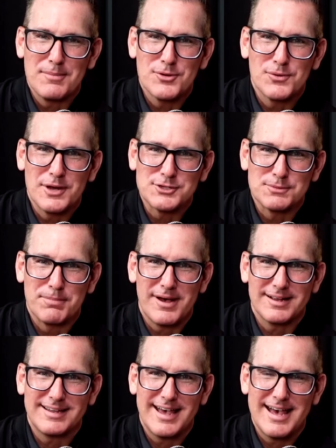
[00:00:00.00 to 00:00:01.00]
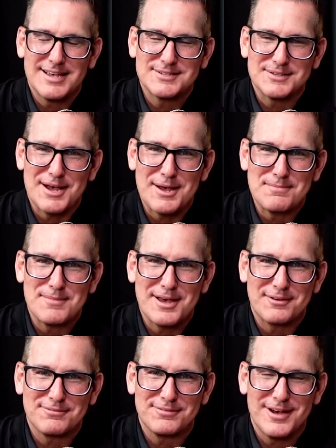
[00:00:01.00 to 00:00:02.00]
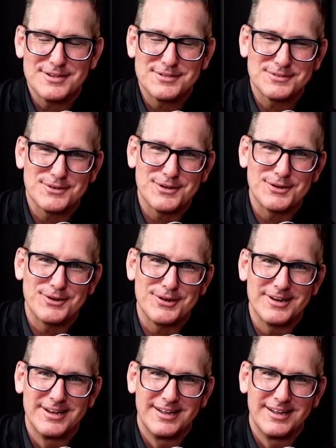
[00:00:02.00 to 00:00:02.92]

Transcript: Question podcast. I'm Mike Foster, your